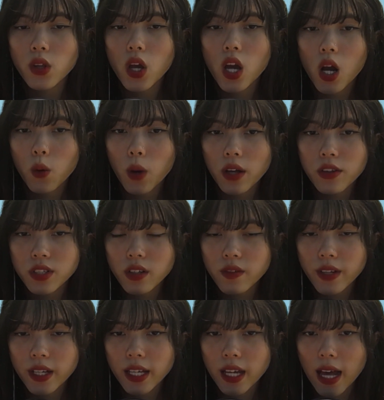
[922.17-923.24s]
While
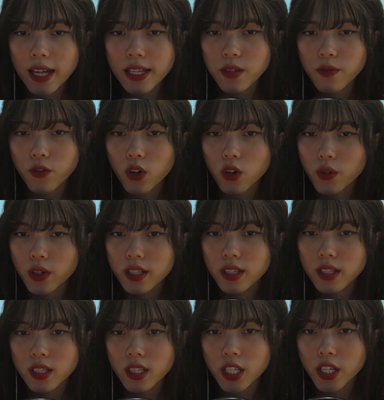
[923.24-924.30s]
serving as Foreign
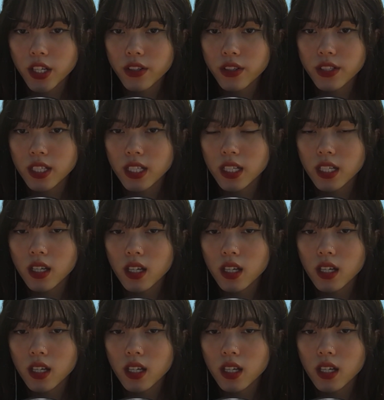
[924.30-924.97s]
Secretary,